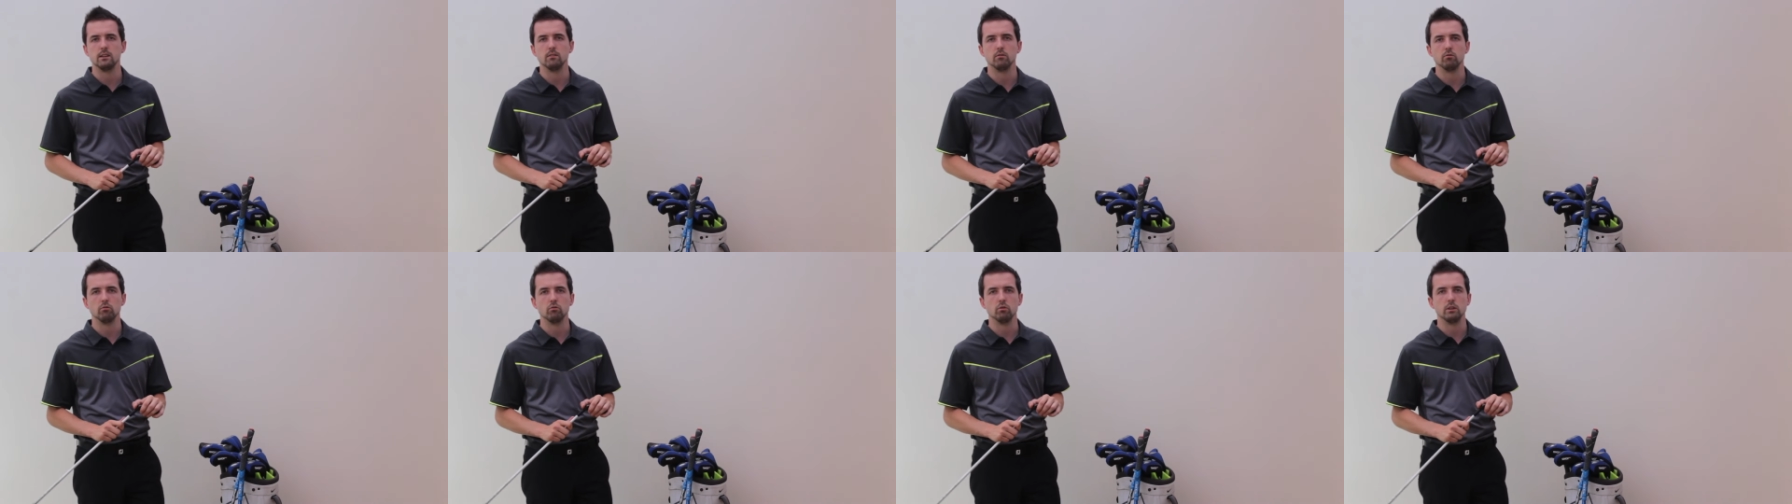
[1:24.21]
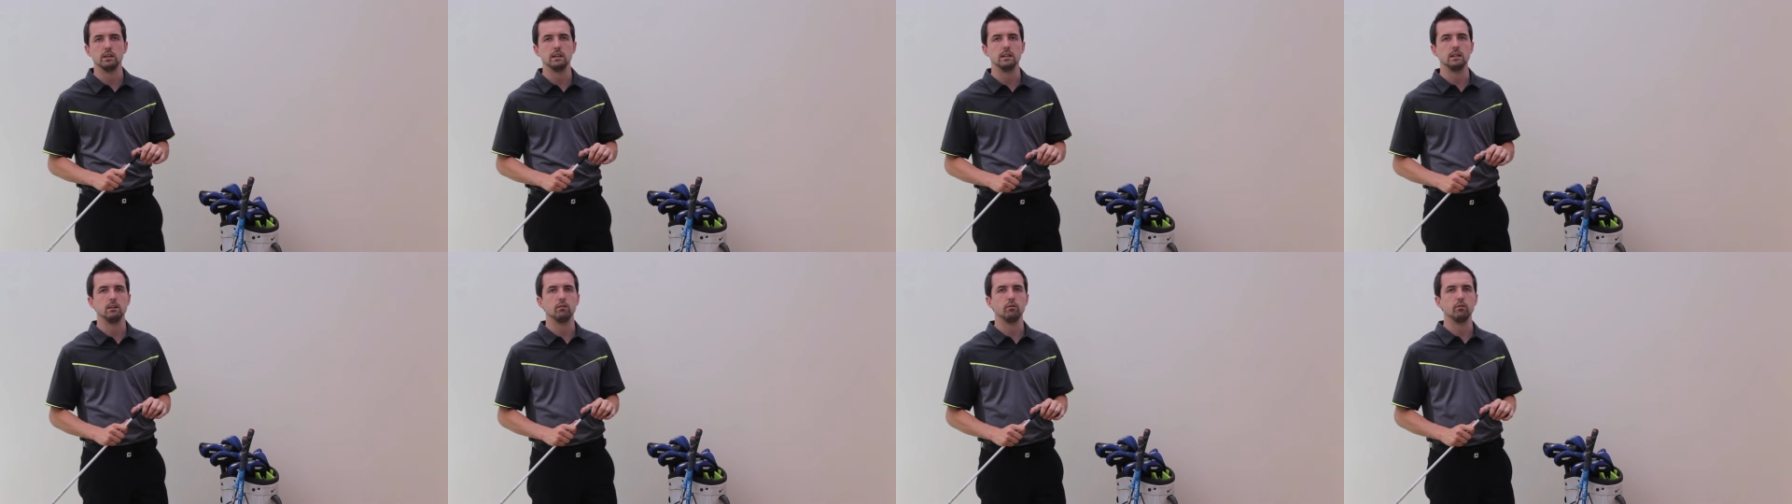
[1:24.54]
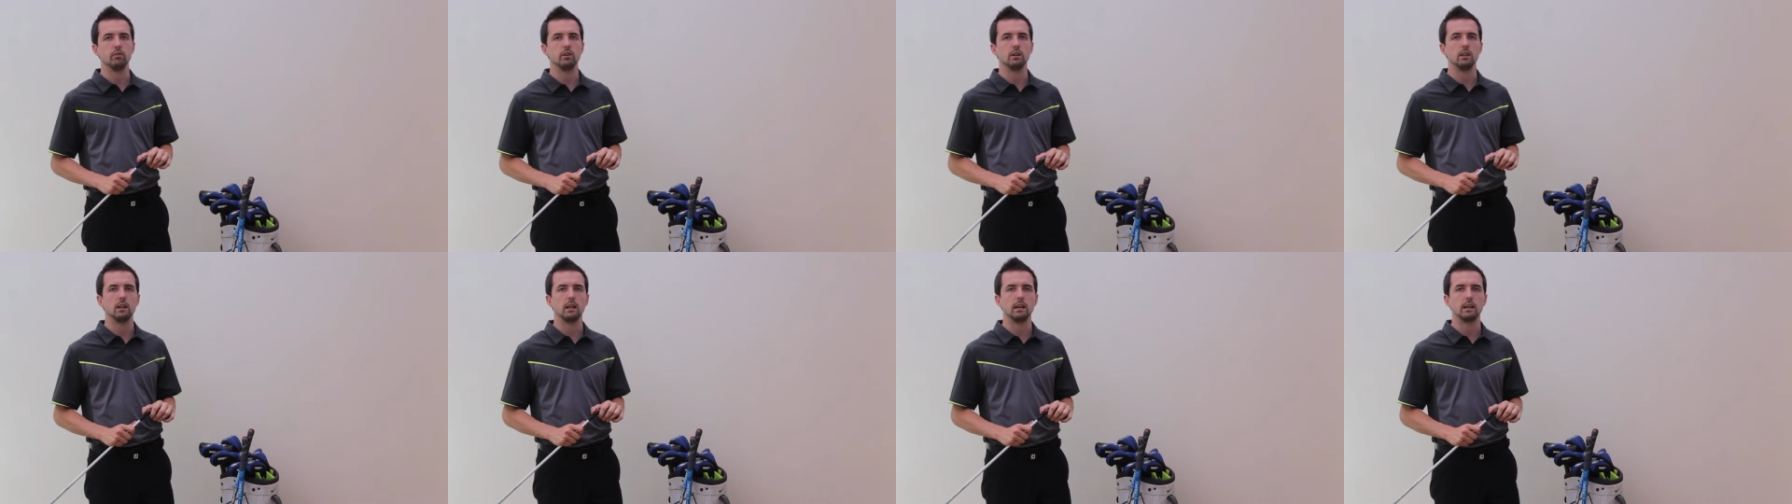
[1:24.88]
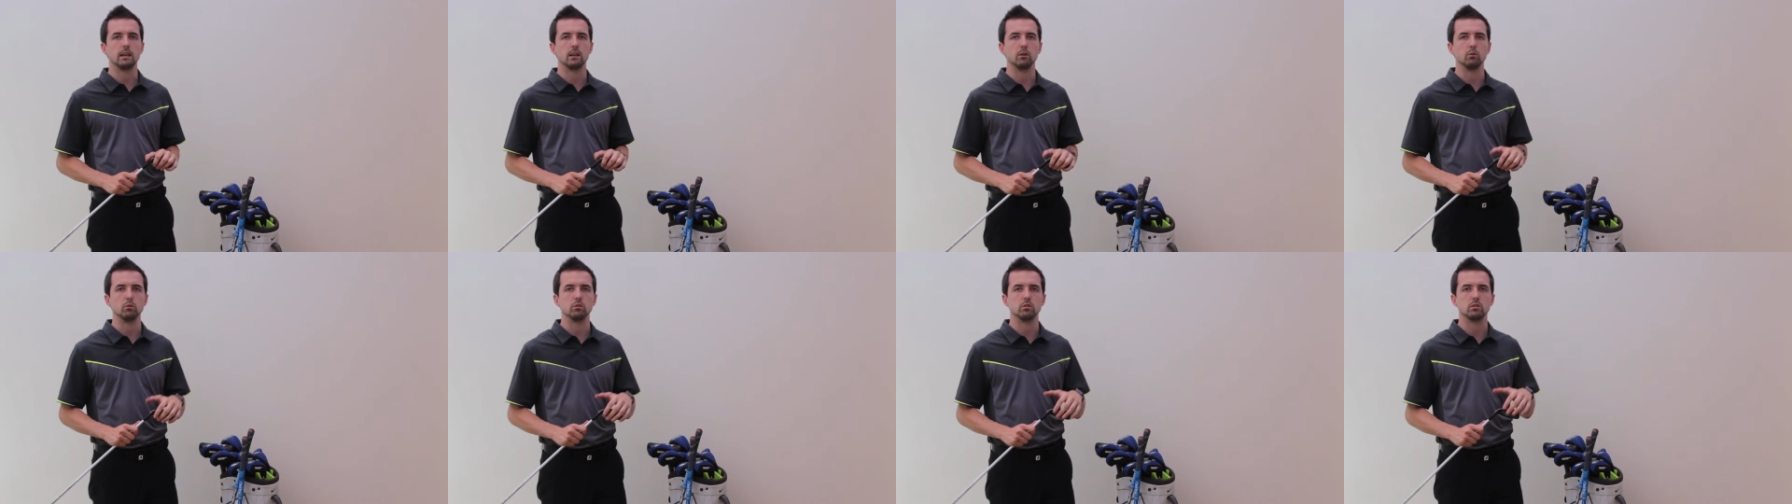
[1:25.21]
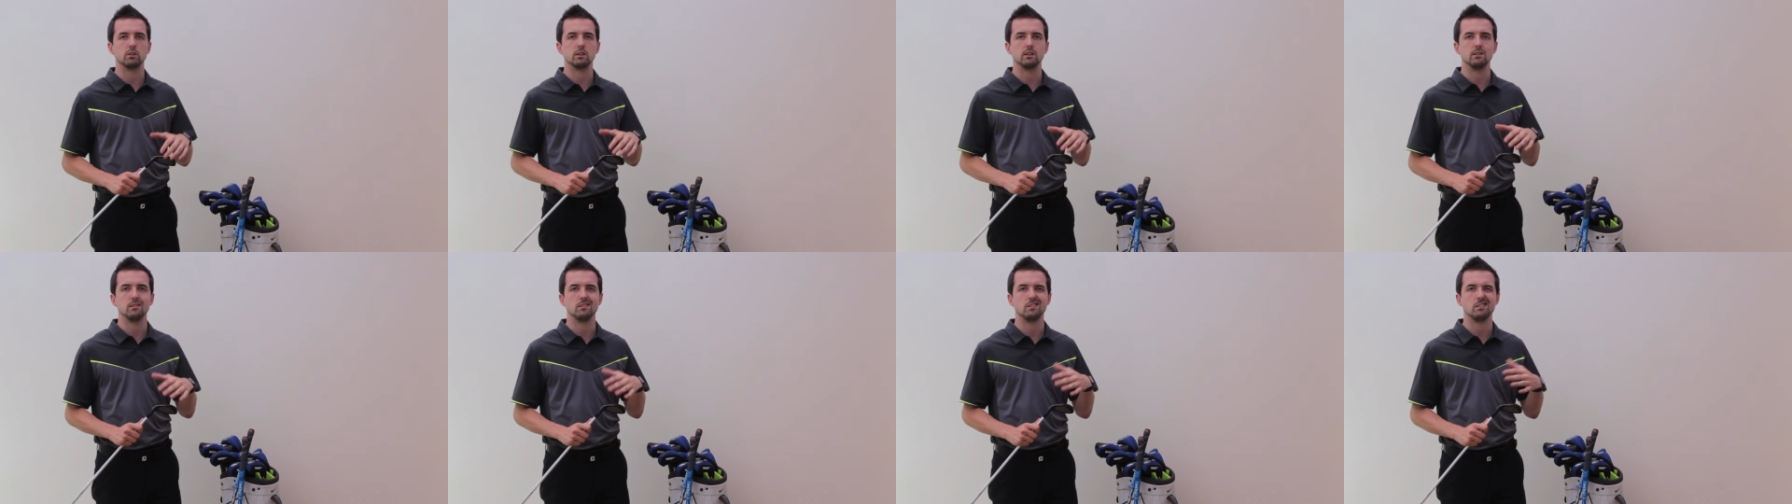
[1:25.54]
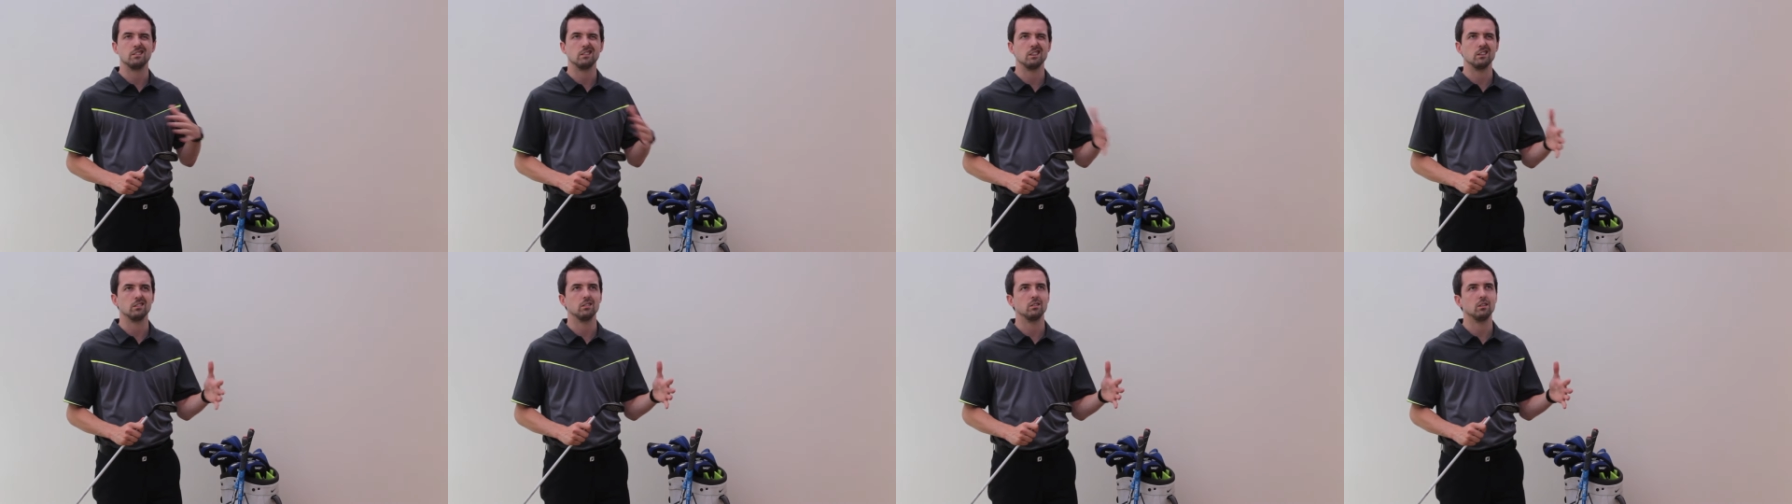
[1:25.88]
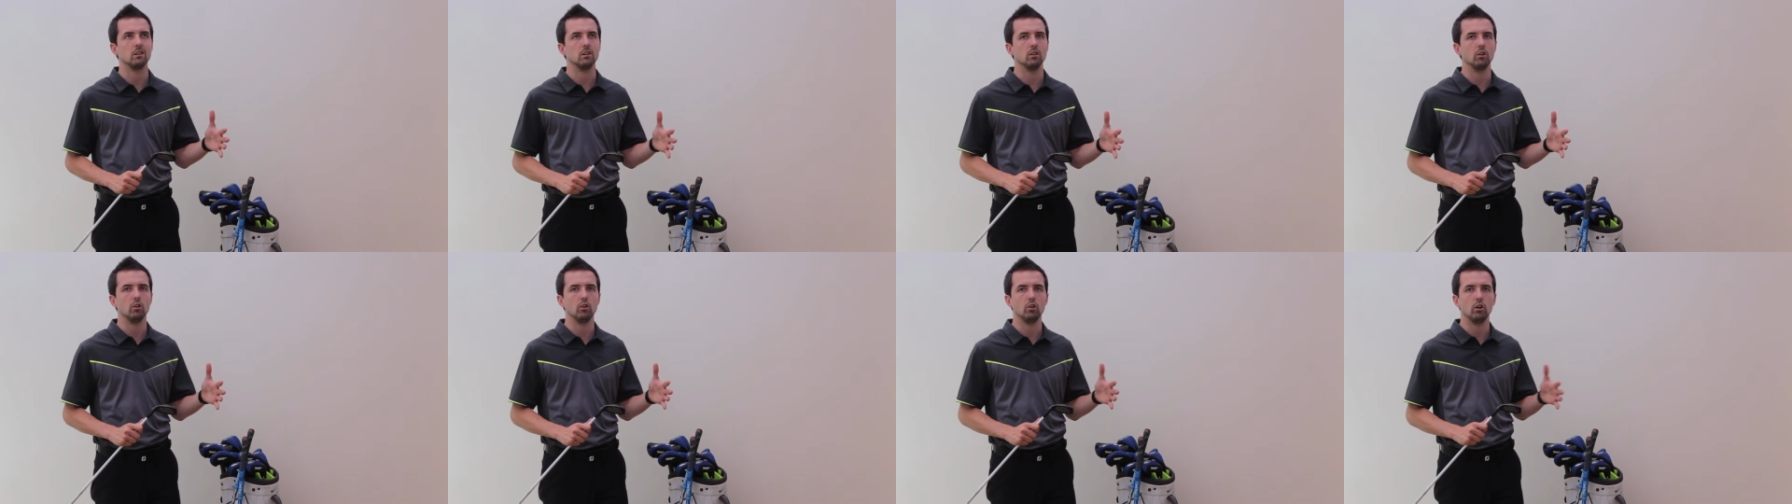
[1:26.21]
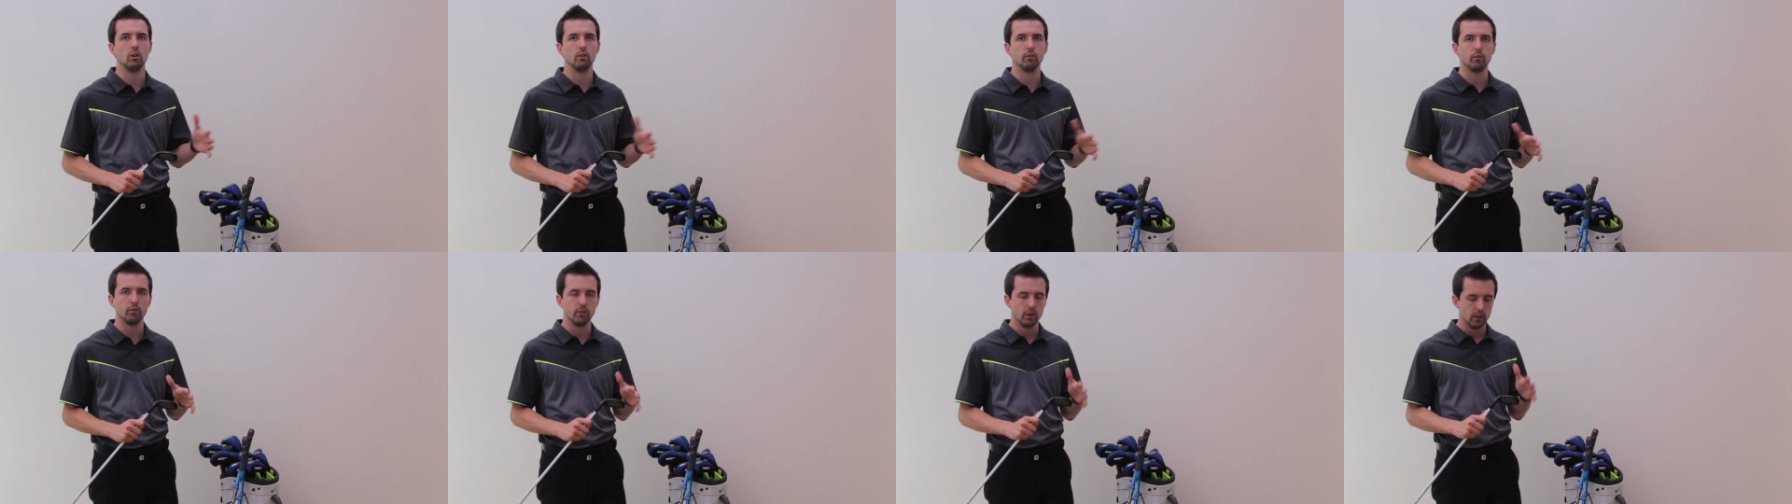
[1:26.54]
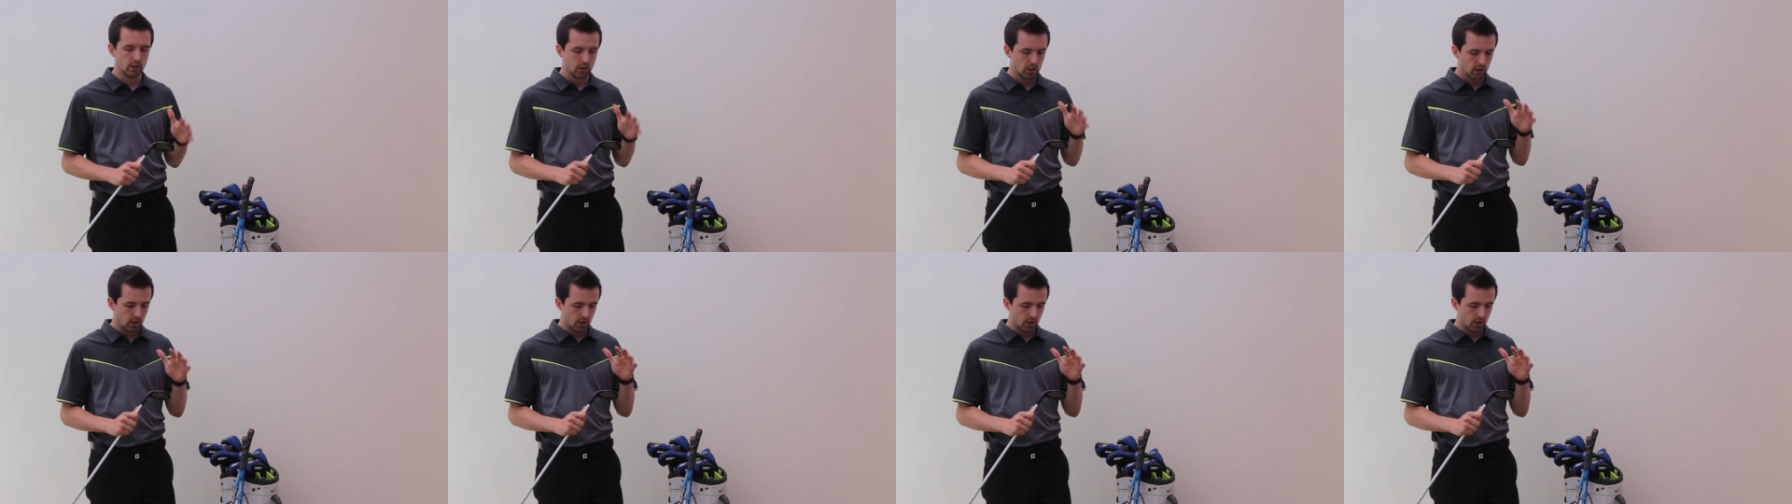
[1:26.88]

didn't really feel like it was consistent enough.